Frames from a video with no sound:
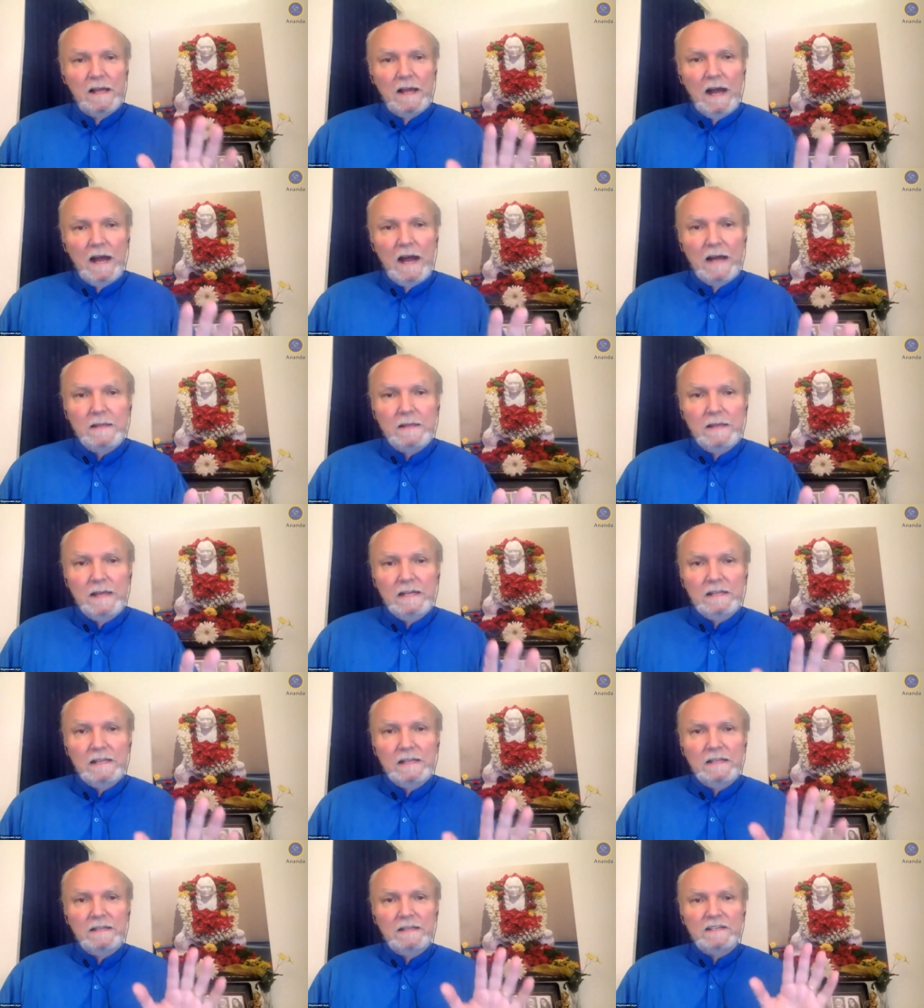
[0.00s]
I think
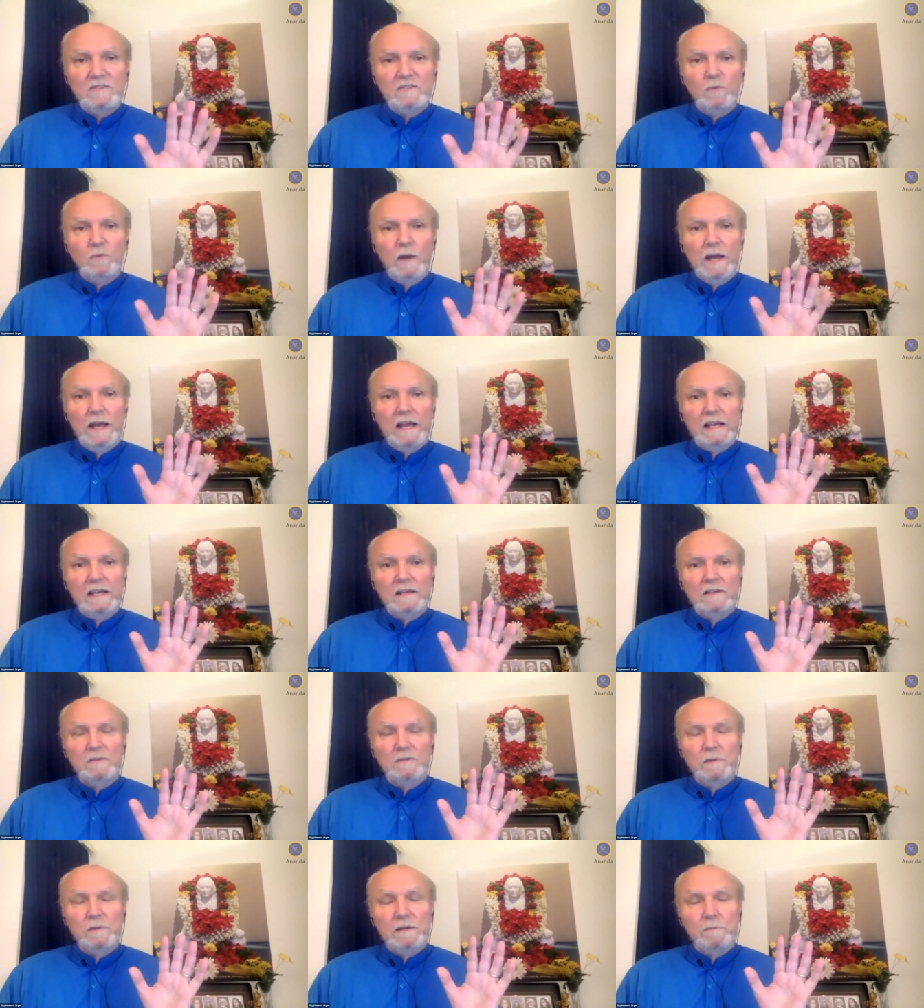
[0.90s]
in this way,
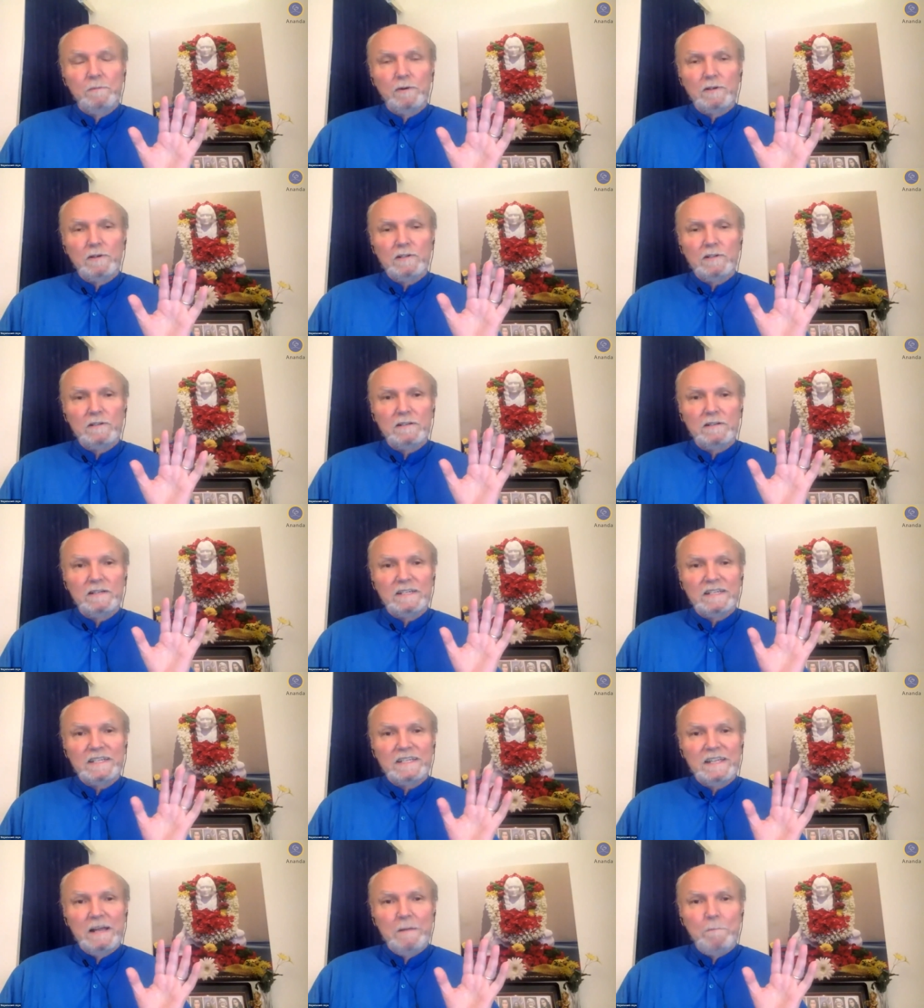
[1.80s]
to be impersonal, to
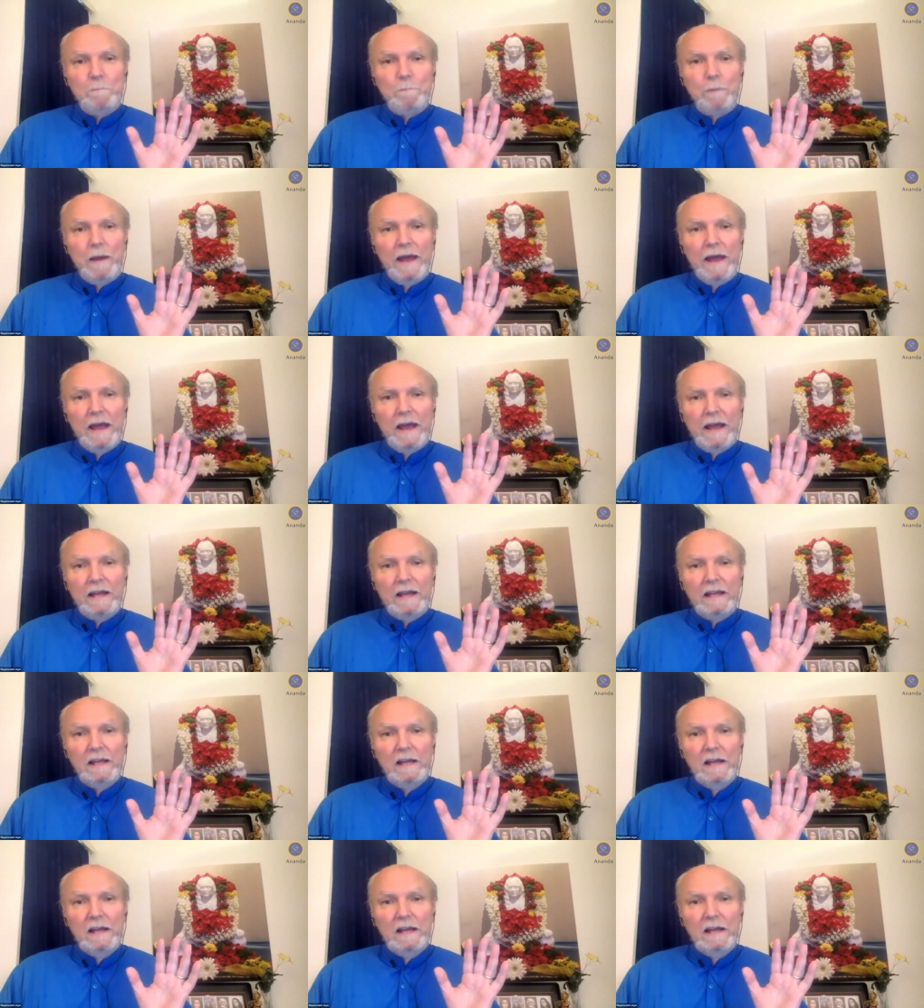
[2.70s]
step back,